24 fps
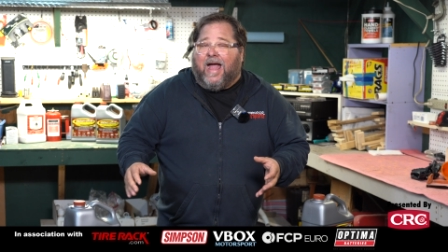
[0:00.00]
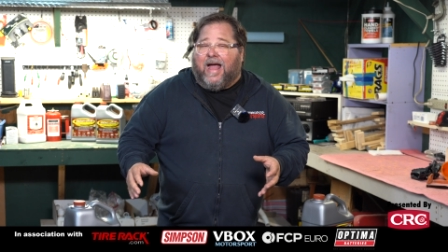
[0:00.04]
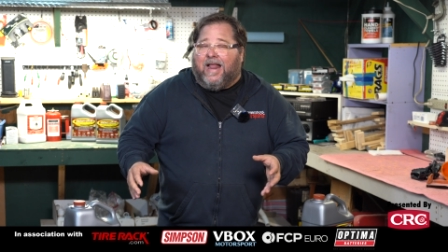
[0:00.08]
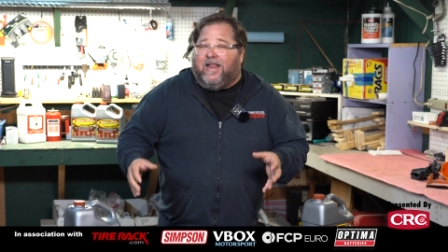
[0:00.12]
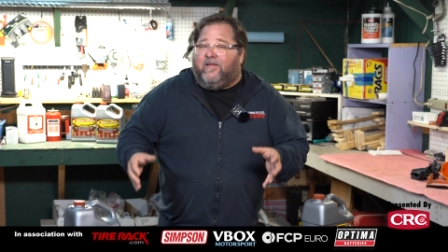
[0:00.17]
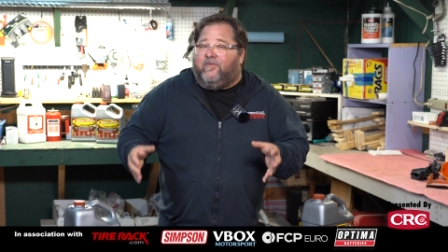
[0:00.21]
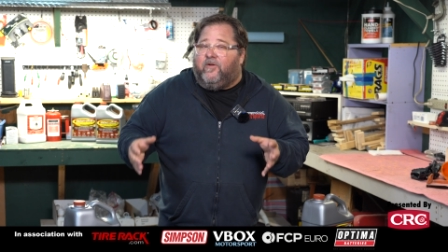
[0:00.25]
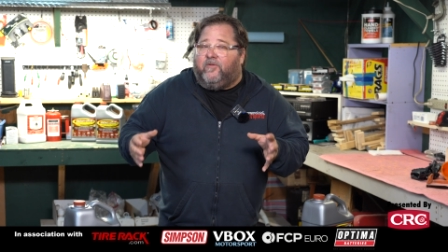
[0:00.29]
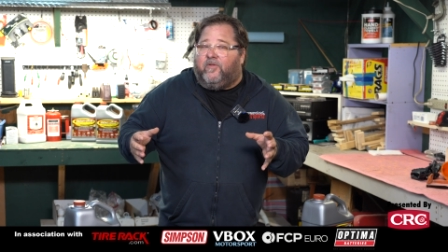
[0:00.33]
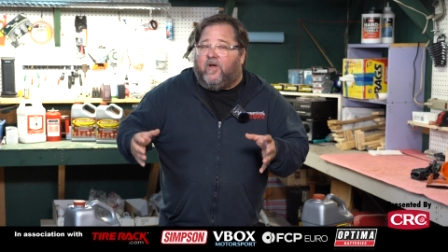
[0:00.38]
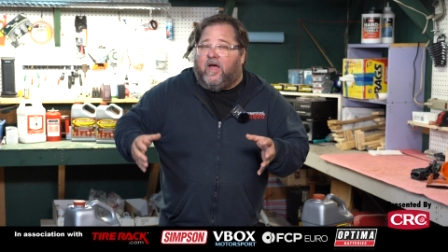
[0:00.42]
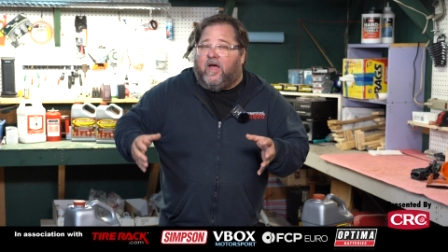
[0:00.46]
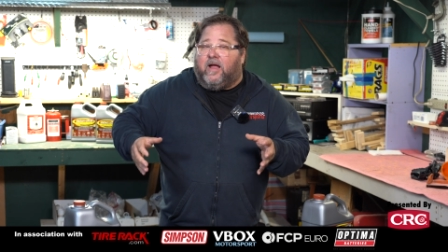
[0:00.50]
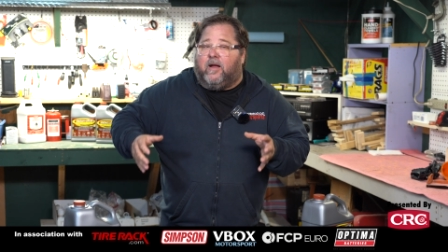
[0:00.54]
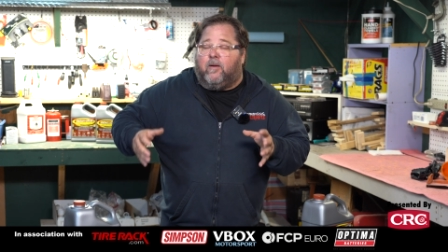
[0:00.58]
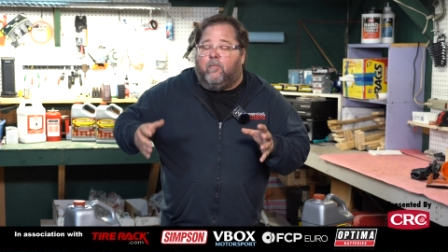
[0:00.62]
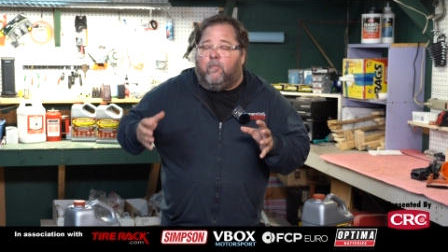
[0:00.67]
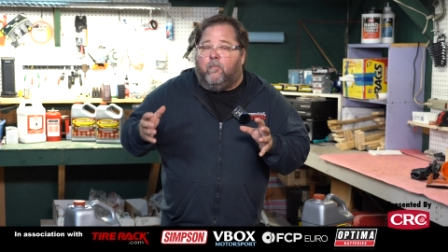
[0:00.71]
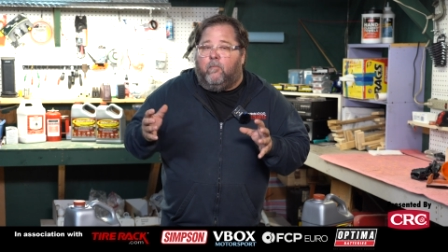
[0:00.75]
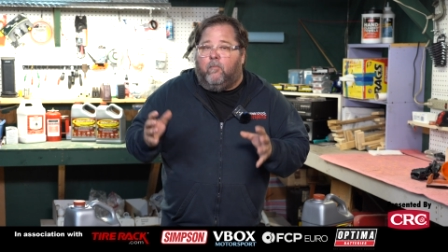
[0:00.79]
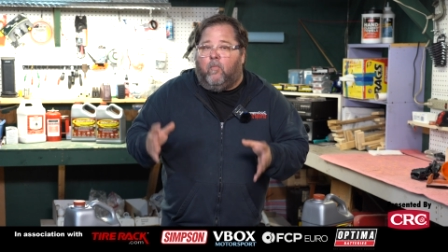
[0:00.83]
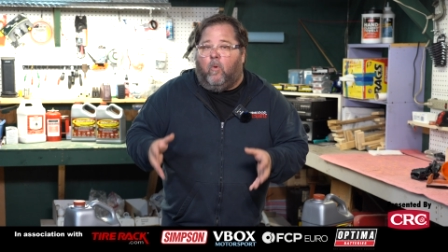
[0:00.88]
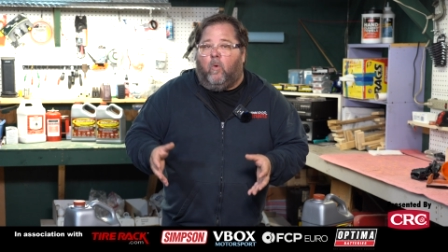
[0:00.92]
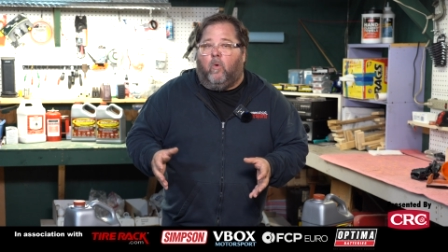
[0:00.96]
And if you'd like
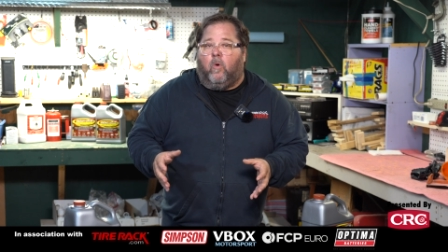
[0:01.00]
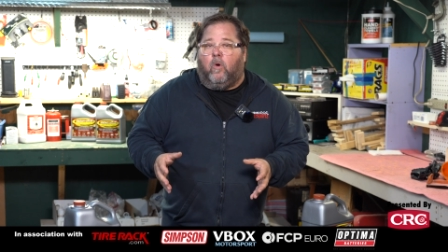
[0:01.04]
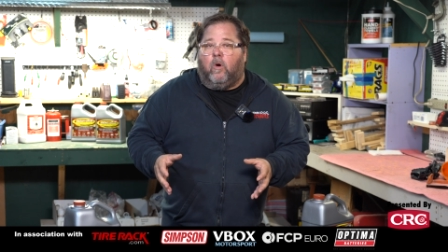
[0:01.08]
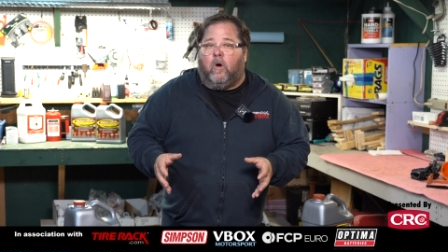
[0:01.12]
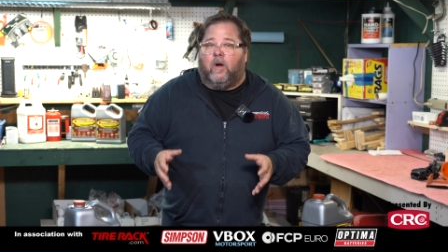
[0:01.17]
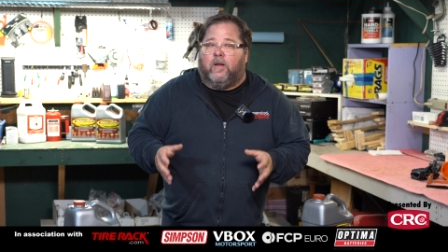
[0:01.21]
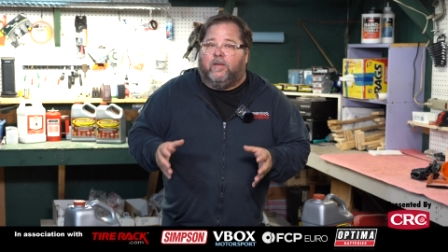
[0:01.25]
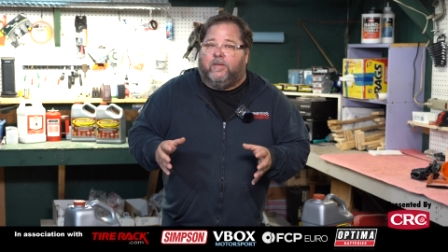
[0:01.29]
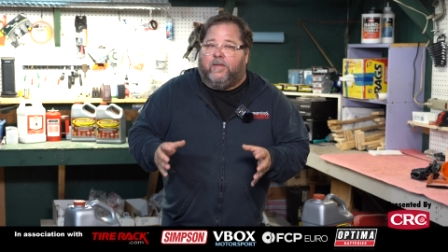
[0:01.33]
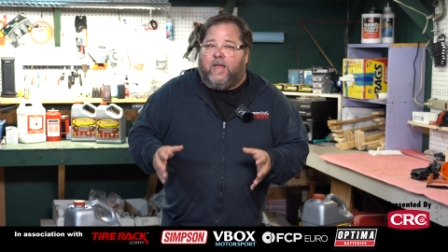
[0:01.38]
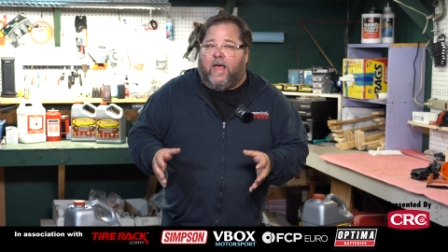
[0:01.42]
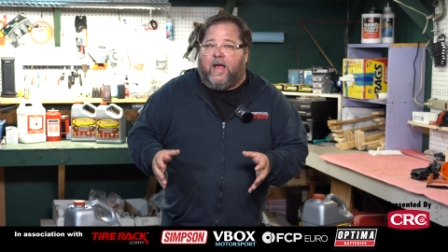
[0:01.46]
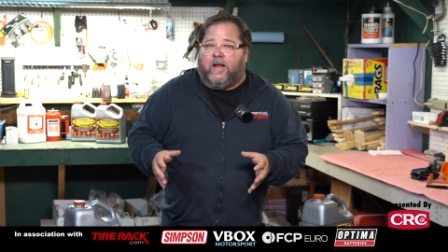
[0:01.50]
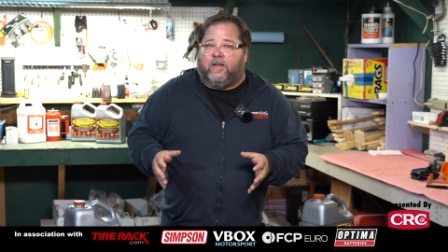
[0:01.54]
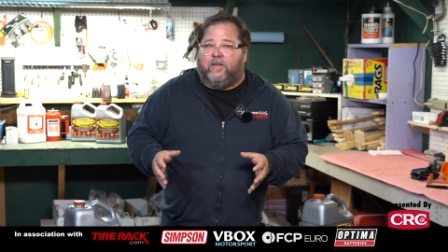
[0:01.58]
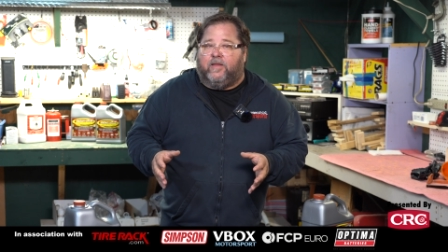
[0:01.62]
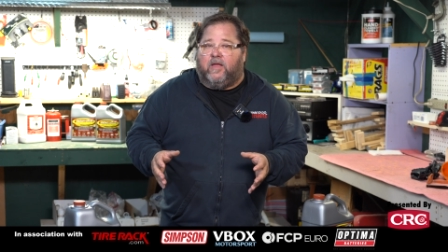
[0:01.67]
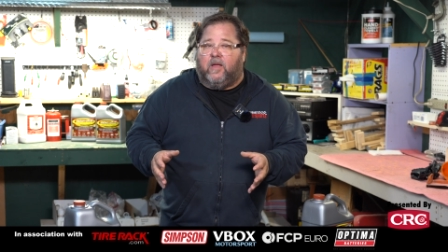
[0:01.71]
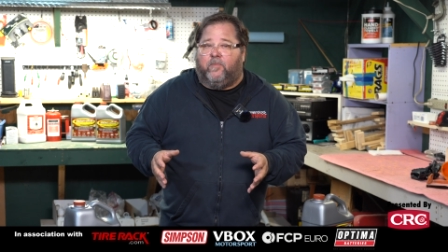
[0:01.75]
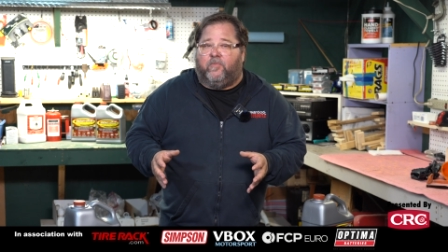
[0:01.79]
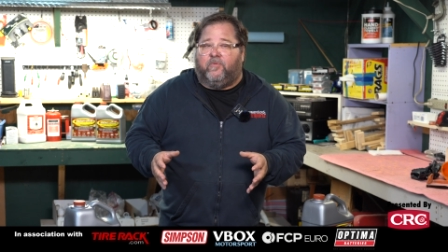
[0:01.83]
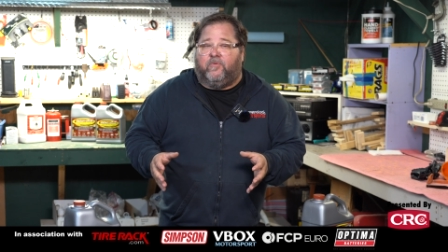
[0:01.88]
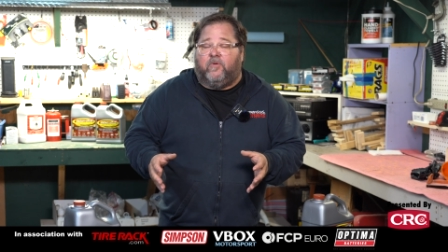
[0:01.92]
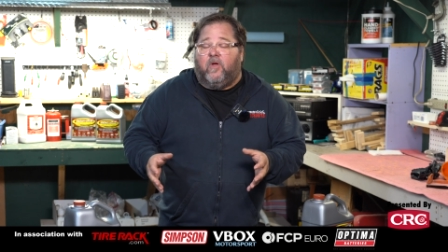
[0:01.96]
more tech
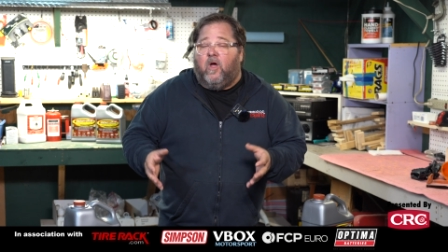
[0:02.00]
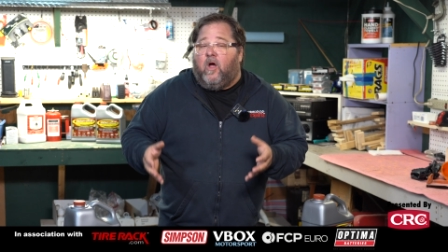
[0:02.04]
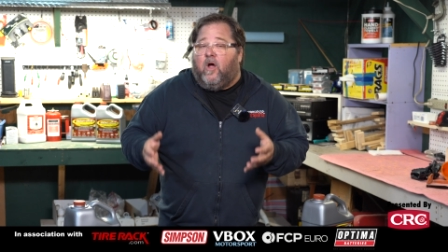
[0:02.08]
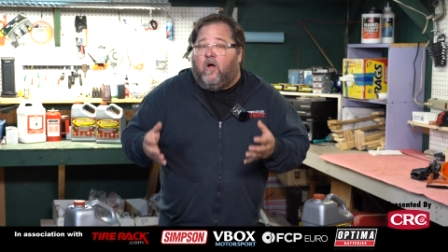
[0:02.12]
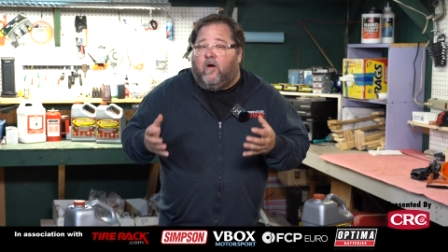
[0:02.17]
tips